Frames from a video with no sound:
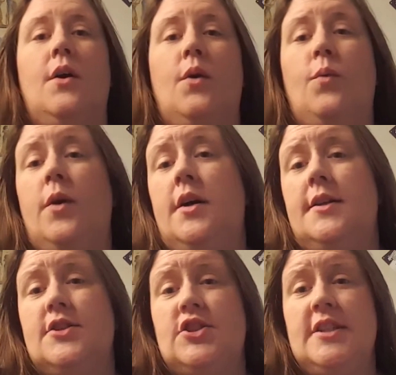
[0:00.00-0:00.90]

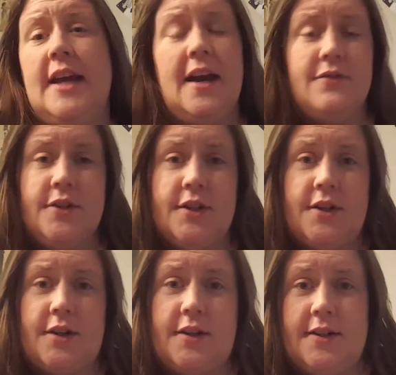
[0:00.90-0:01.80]
will she
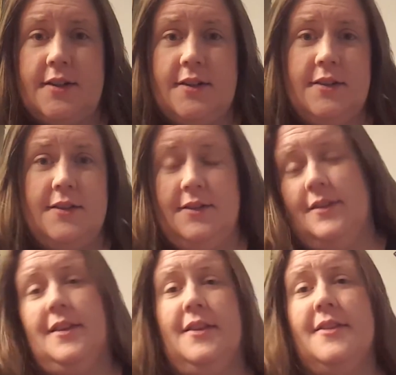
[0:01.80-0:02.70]
ever,
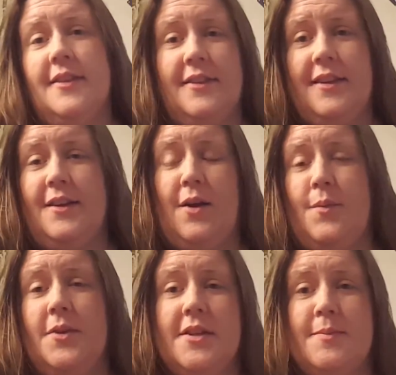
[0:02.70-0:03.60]

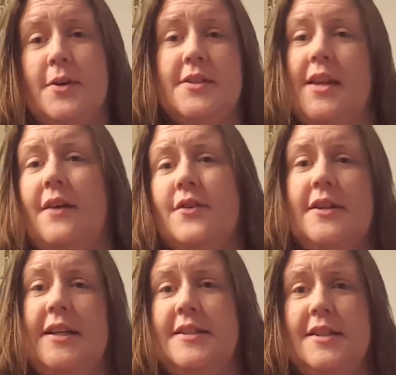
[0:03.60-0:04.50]
will this person ever
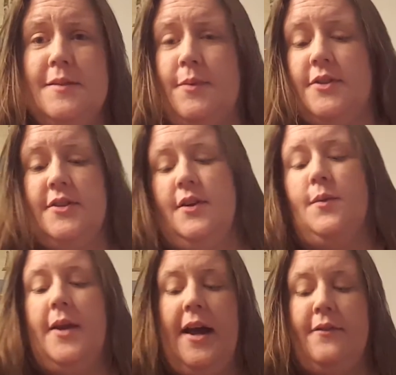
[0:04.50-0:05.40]
kiss this person or
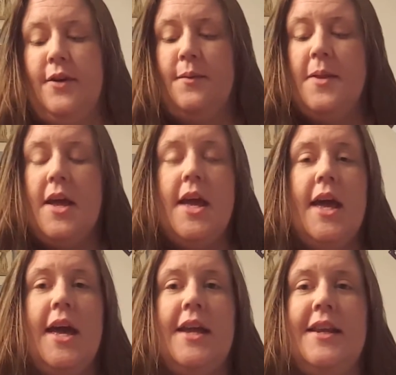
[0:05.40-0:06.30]
what have you?
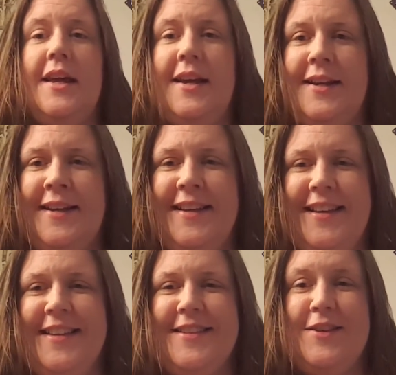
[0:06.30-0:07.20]
And
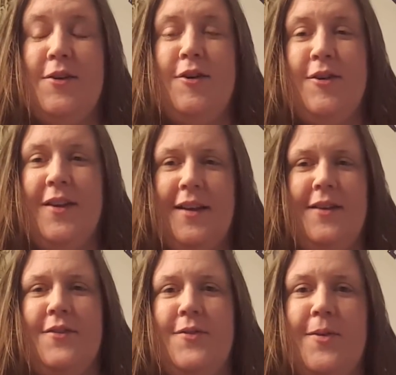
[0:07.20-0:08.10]
so
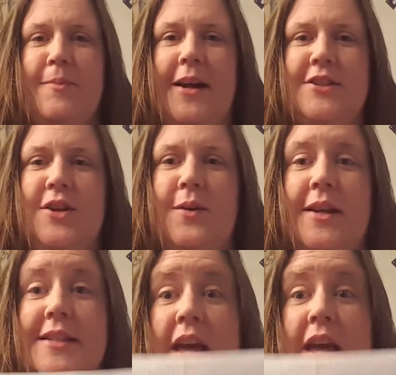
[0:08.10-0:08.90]
for my show it is,